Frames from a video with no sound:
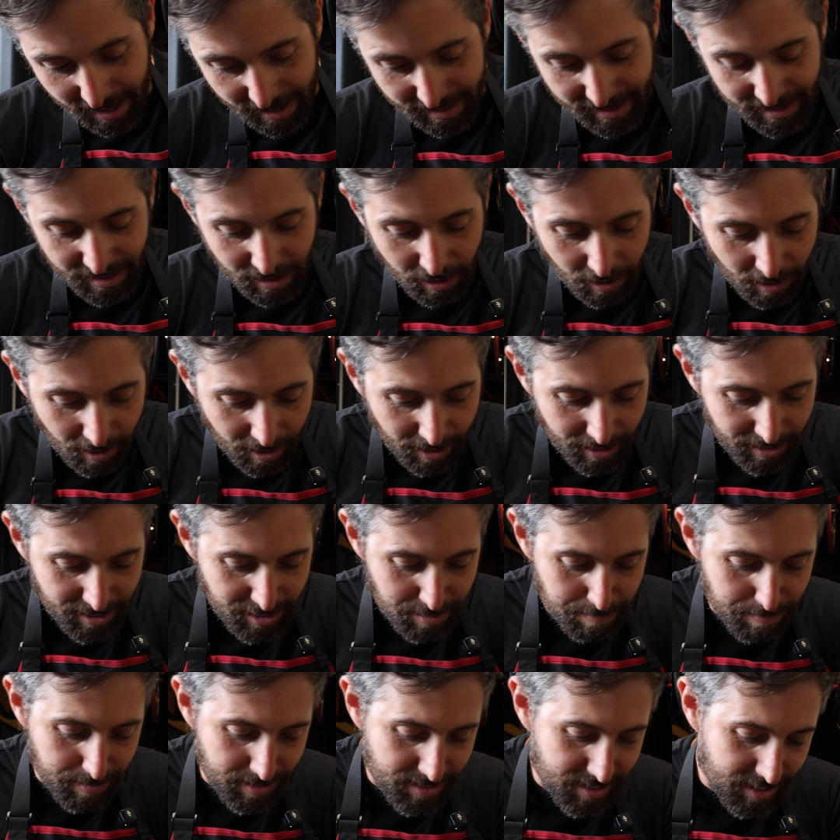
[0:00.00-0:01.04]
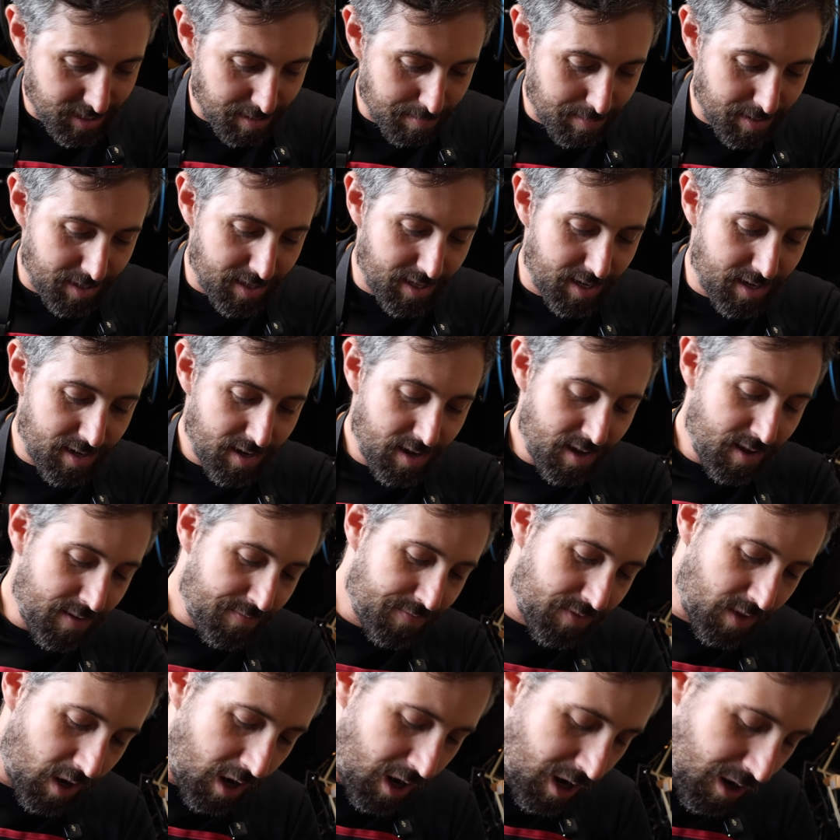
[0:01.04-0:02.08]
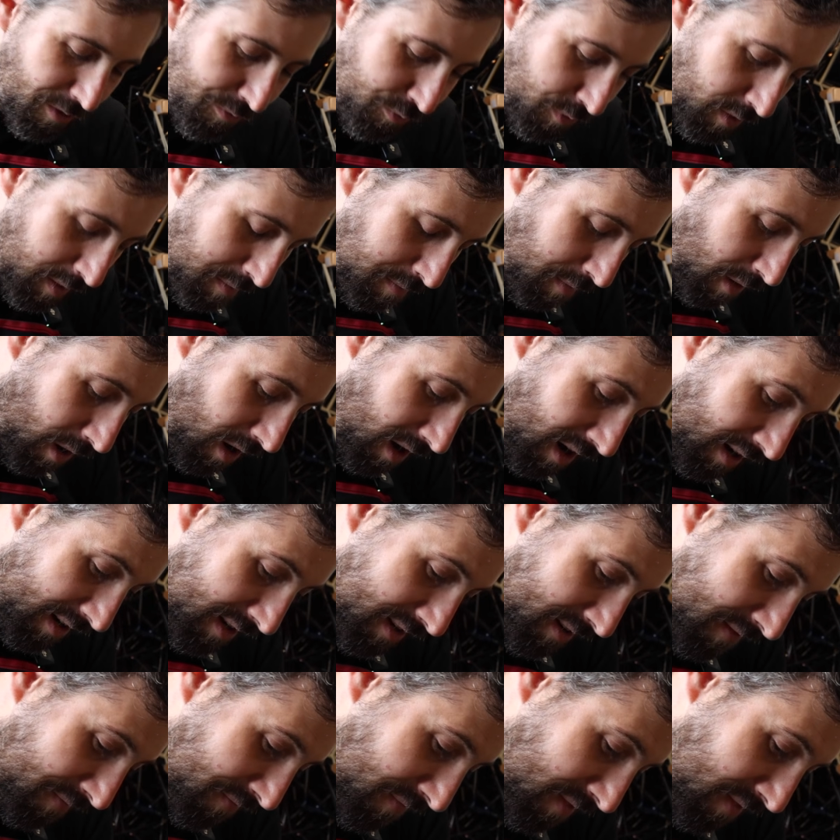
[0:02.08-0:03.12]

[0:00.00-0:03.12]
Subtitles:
I think the hardest bit's going to be that the halfway mark